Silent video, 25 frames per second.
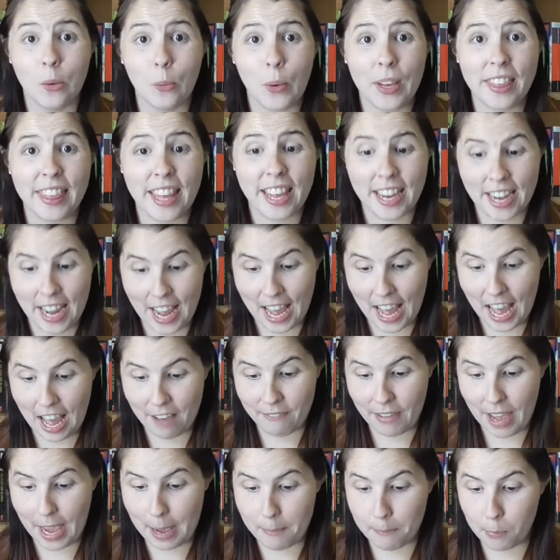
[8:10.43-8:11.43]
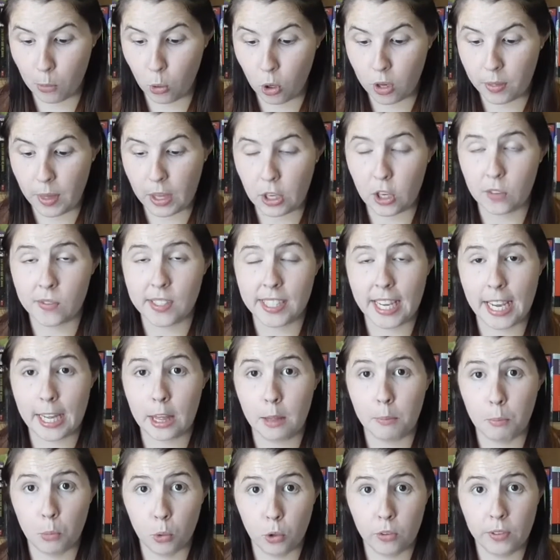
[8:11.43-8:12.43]
We then have a book that you've
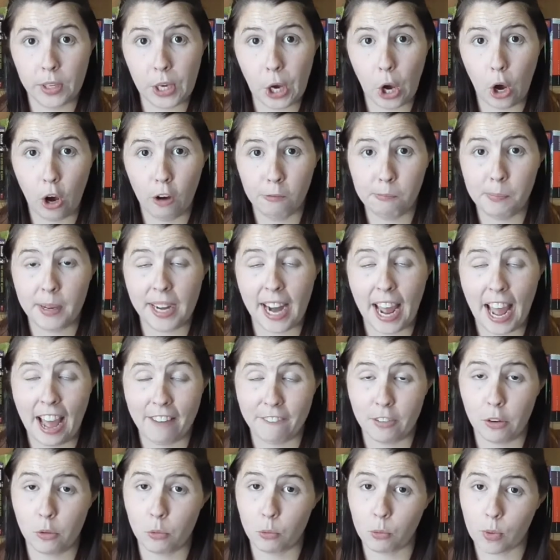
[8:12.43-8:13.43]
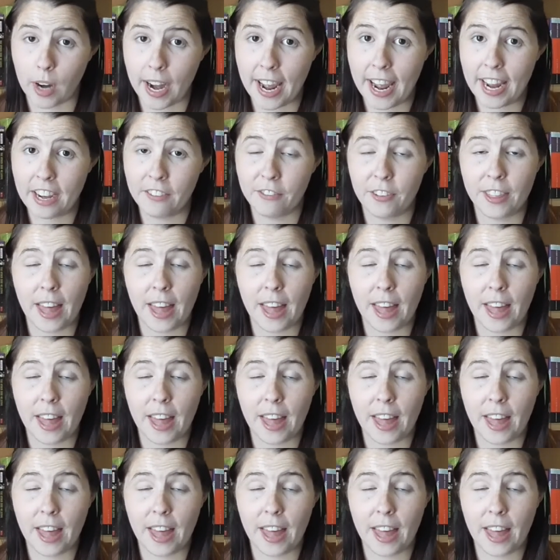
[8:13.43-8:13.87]
seen the movie of but haven't read.